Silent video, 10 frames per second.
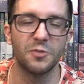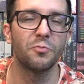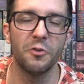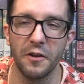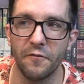it's
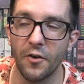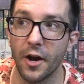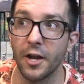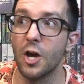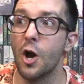pretty
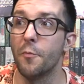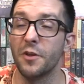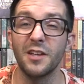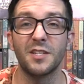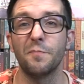fun. But
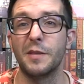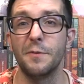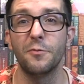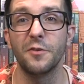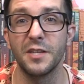you have some
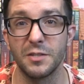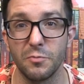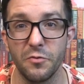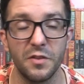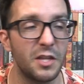people in these
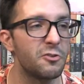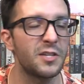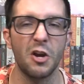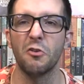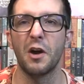movie theaters
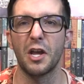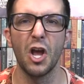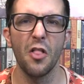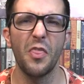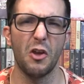that are like
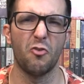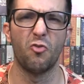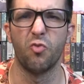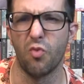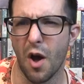they
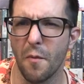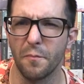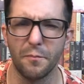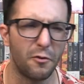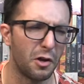
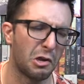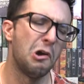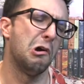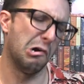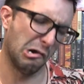grump like,
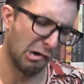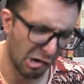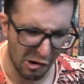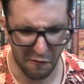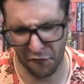"Ugh,
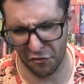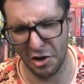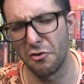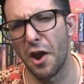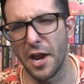
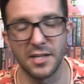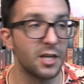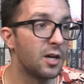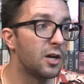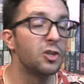freelance,
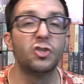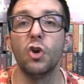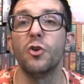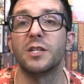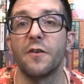
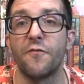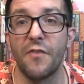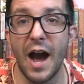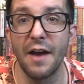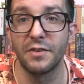dude." It's a
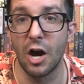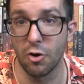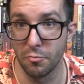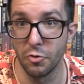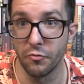five
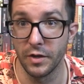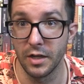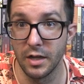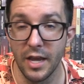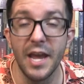dollar movie.
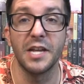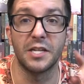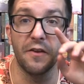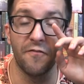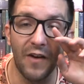It's
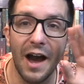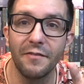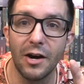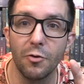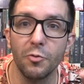a five
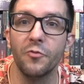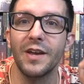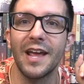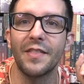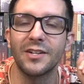dollar
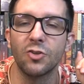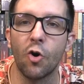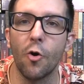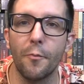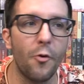movie, and that's the
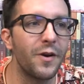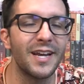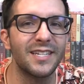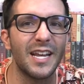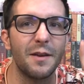whole point.
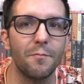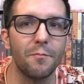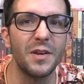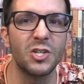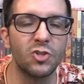It's a
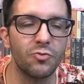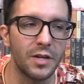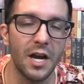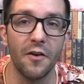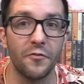
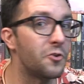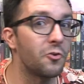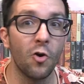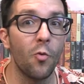mystery of you don't know